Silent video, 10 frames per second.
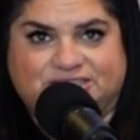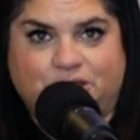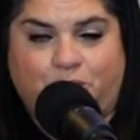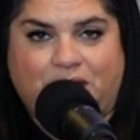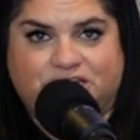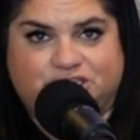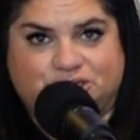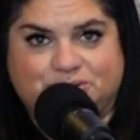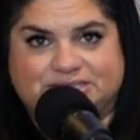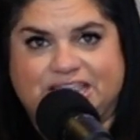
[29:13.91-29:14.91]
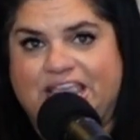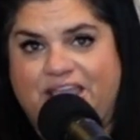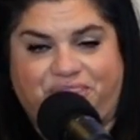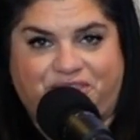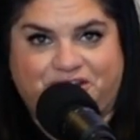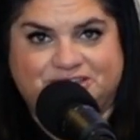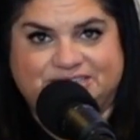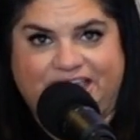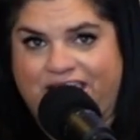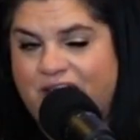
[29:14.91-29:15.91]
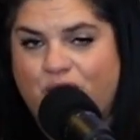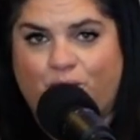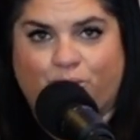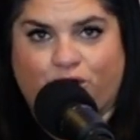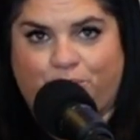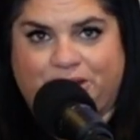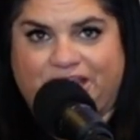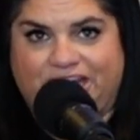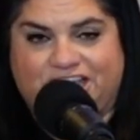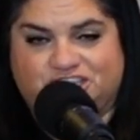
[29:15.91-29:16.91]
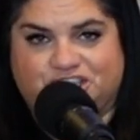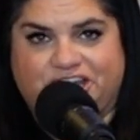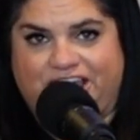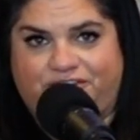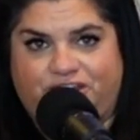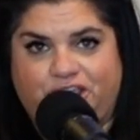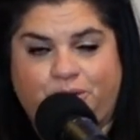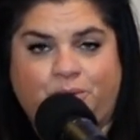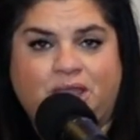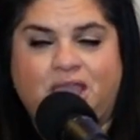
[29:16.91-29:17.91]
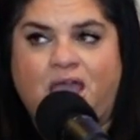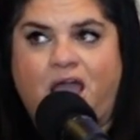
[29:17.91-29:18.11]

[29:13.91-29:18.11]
So on Tuesday and Thursday, we're open at Ashland Avenue,